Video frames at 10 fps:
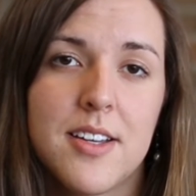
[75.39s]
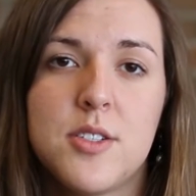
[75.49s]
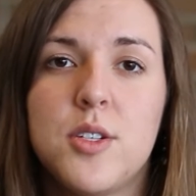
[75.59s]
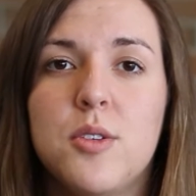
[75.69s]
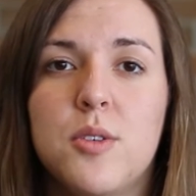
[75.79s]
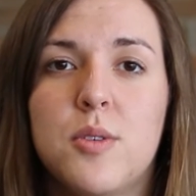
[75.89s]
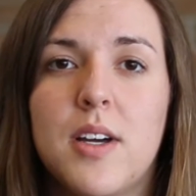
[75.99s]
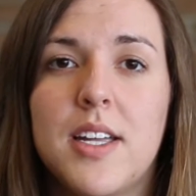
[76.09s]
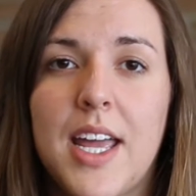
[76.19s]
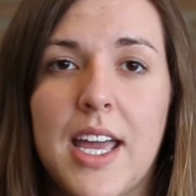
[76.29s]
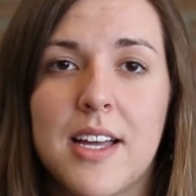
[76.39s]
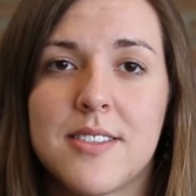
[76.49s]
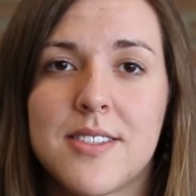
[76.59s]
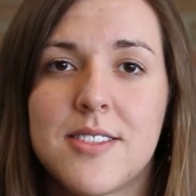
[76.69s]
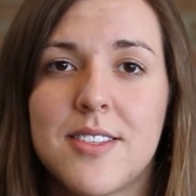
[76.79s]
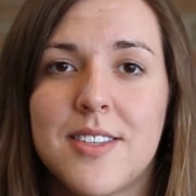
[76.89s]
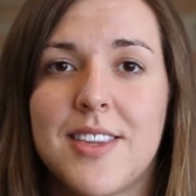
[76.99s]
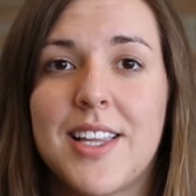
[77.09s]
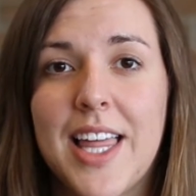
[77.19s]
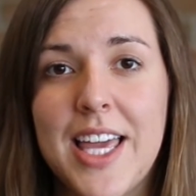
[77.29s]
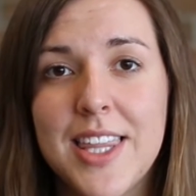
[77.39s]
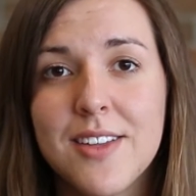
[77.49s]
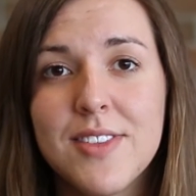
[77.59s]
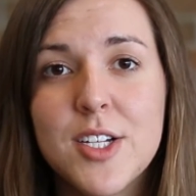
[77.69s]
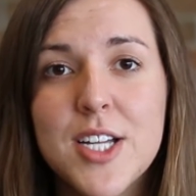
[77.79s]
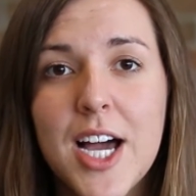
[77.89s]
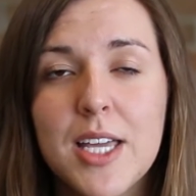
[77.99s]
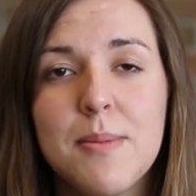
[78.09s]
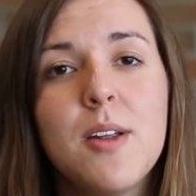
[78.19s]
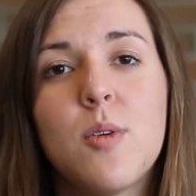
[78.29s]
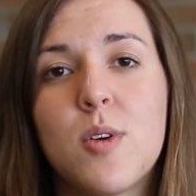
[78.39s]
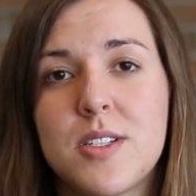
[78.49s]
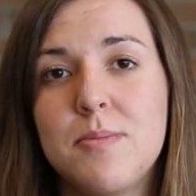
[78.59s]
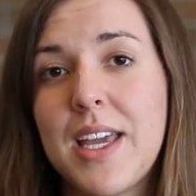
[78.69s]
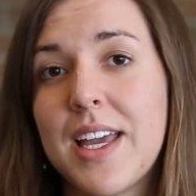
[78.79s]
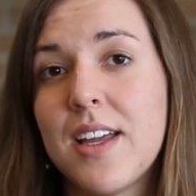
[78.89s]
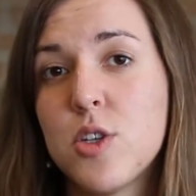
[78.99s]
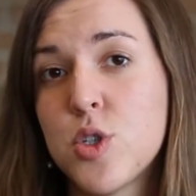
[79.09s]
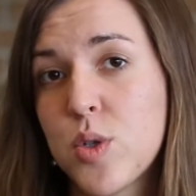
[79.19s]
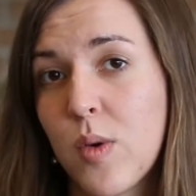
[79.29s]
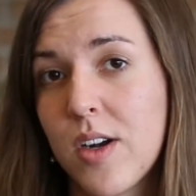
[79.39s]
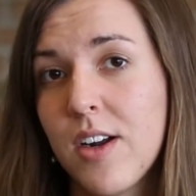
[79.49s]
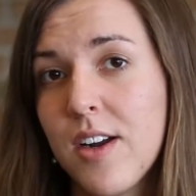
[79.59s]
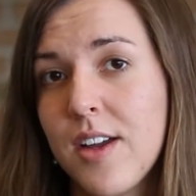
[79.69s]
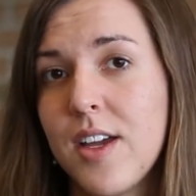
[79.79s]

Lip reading: to enhance the length of their document or to make it shorter